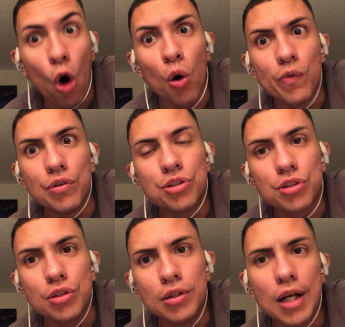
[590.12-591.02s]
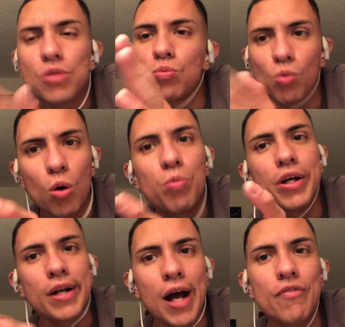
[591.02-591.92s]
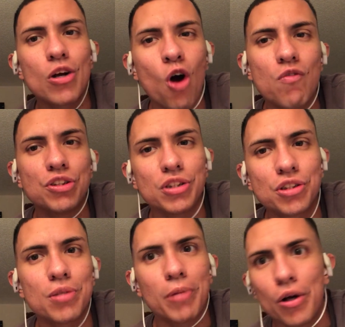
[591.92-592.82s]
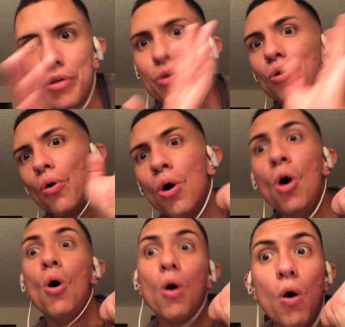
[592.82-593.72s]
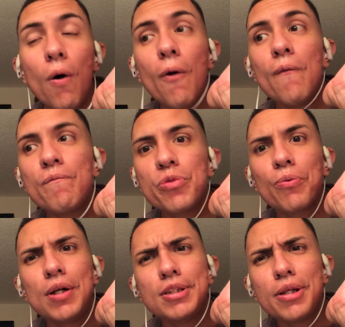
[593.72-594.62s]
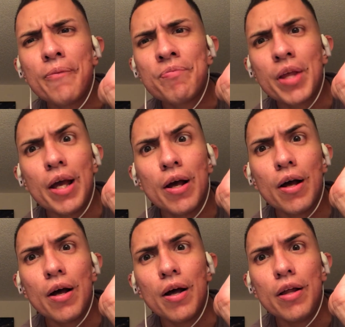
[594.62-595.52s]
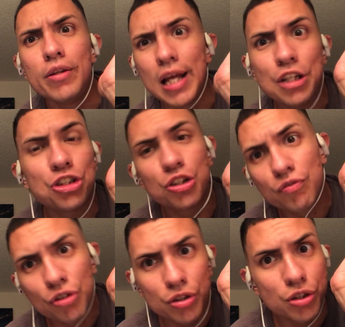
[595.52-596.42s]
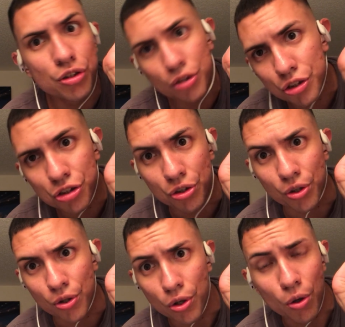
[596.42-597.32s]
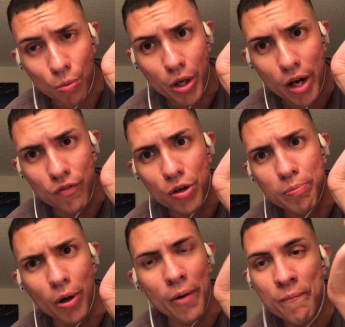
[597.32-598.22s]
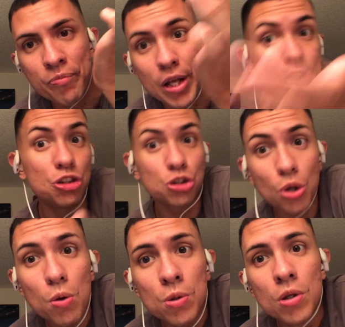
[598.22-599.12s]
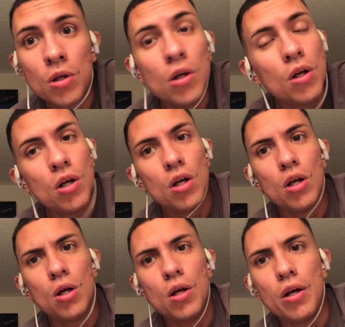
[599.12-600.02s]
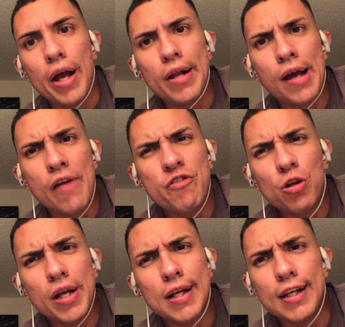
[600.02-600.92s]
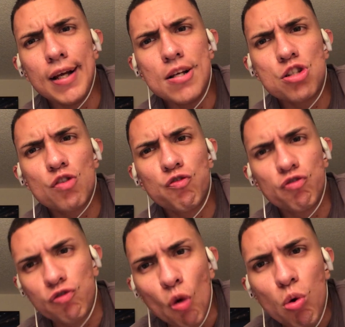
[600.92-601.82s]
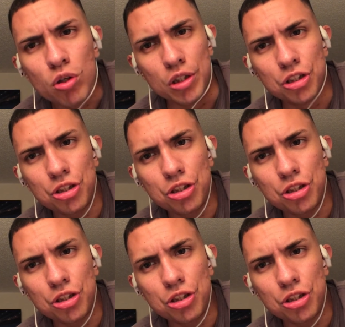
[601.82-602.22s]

Obviously, that's well, we can have that conversation about you know, um, what is it, uh, nature versus nurture or whatever. But it's true, and I feel like it's foolish.